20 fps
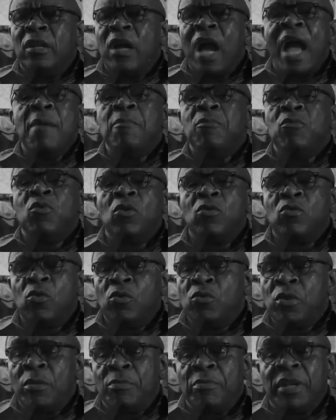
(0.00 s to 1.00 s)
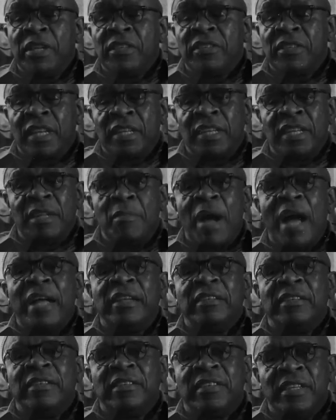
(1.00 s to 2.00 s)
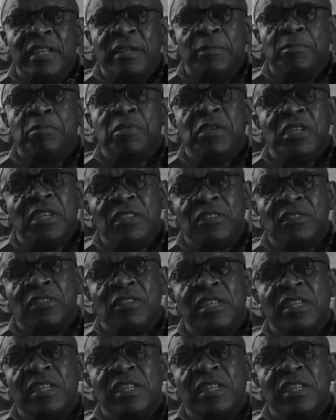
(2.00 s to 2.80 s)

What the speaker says: I'm not going to embrace that name until peace